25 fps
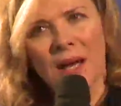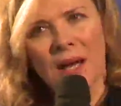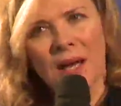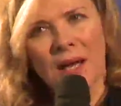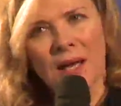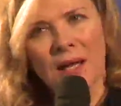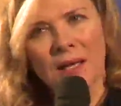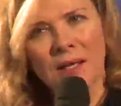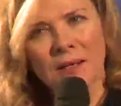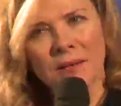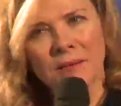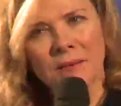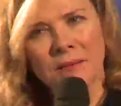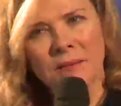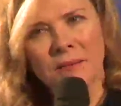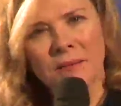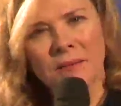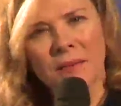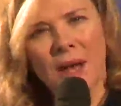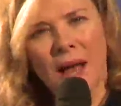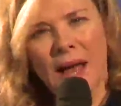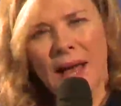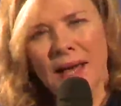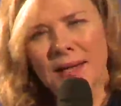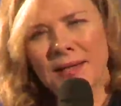Uh,
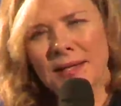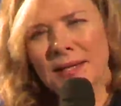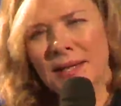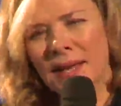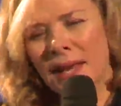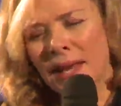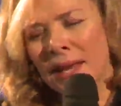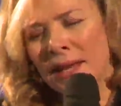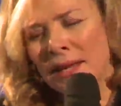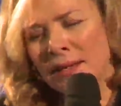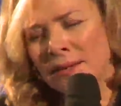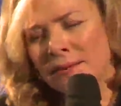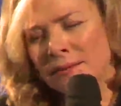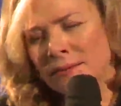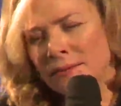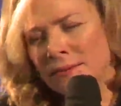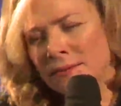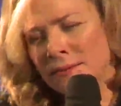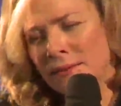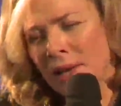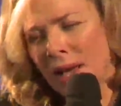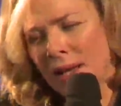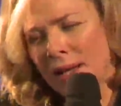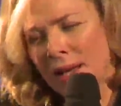I had to gain